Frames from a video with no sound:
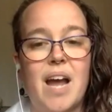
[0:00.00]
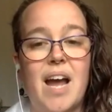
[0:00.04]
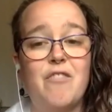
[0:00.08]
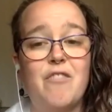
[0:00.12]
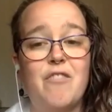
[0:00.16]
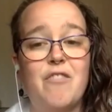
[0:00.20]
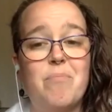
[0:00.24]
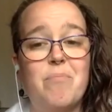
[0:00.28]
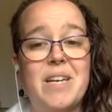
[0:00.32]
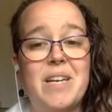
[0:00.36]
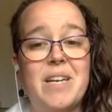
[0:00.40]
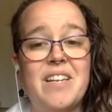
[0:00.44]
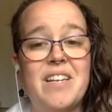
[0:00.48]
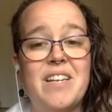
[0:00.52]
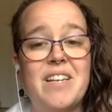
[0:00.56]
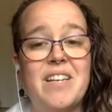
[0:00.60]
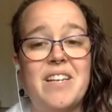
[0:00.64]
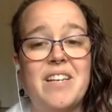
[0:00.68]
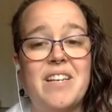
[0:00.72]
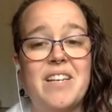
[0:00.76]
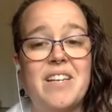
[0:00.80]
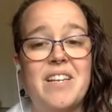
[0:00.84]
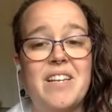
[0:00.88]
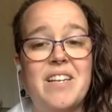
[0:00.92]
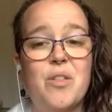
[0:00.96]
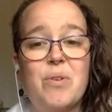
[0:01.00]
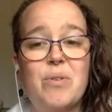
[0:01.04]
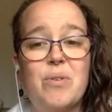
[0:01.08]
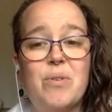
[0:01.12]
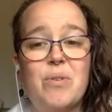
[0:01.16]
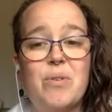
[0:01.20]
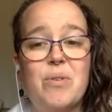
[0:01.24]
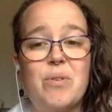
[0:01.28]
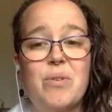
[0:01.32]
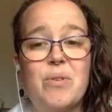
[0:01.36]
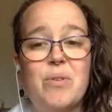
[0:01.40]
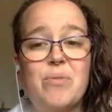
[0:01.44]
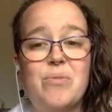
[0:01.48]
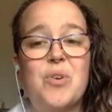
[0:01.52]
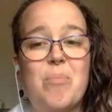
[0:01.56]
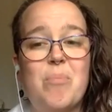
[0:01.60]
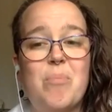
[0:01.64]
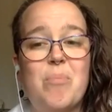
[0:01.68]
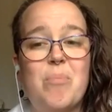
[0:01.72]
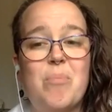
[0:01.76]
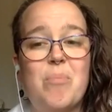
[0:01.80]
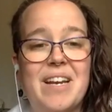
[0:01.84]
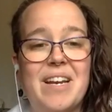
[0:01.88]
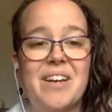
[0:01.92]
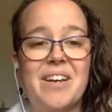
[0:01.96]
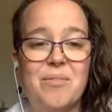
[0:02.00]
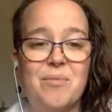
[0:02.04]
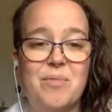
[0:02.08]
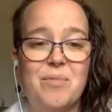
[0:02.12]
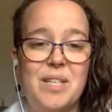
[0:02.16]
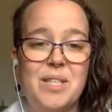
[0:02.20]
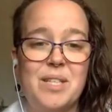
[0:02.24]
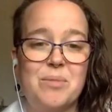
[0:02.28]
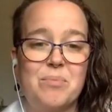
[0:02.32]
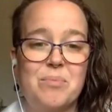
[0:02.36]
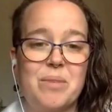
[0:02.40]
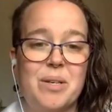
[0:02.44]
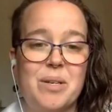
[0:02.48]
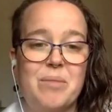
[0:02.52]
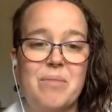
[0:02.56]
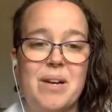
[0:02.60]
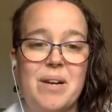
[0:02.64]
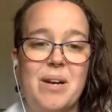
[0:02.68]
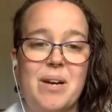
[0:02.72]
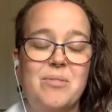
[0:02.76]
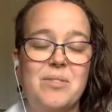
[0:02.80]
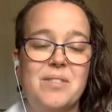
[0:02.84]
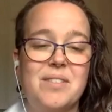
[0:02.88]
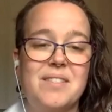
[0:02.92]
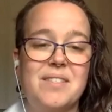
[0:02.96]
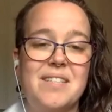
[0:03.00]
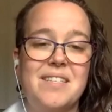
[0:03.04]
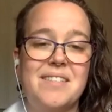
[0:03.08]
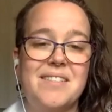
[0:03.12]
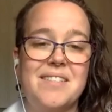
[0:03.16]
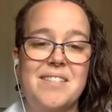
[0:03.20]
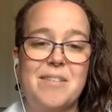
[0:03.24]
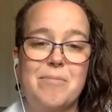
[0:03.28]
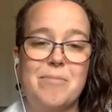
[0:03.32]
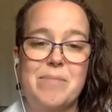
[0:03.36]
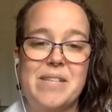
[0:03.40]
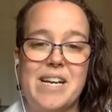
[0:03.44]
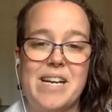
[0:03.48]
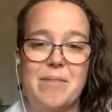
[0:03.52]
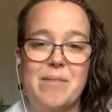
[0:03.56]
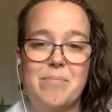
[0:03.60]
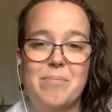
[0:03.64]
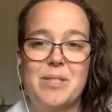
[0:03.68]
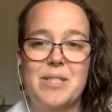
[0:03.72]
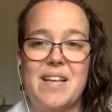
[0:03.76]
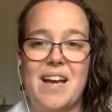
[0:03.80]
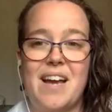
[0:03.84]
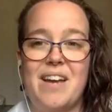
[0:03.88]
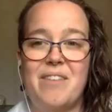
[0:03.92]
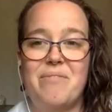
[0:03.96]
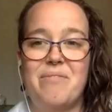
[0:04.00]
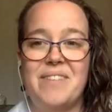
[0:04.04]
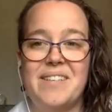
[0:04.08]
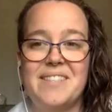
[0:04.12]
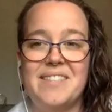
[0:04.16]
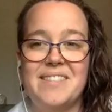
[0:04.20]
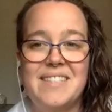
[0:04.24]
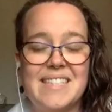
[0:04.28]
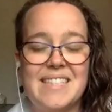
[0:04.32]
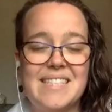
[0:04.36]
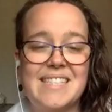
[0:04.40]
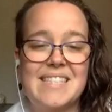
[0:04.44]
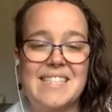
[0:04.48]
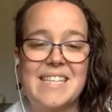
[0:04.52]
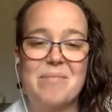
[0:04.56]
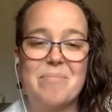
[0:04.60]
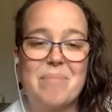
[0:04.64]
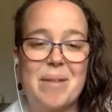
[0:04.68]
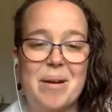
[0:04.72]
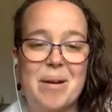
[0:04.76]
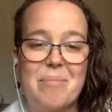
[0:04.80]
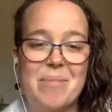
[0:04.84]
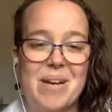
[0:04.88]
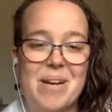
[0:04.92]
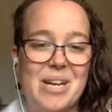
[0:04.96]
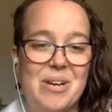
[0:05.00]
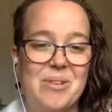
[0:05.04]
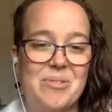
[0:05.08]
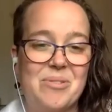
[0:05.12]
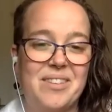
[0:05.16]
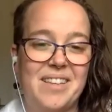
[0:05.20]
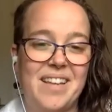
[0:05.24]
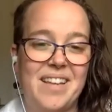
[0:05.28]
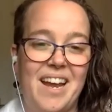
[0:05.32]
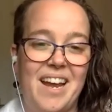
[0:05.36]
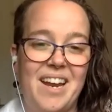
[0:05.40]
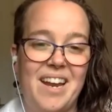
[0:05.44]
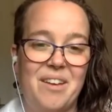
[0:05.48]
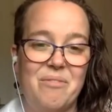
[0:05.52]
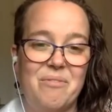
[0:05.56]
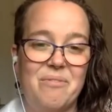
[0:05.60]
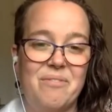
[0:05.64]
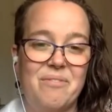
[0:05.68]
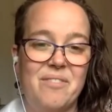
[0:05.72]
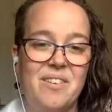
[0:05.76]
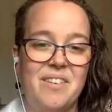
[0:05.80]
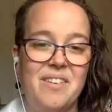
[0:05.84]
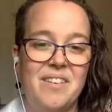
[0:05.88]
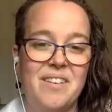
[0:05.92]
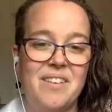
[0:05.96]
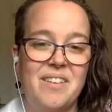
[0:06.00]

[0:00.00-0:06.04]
I've been through so many of these reroutes that sometimes I feel dizzy by my own life.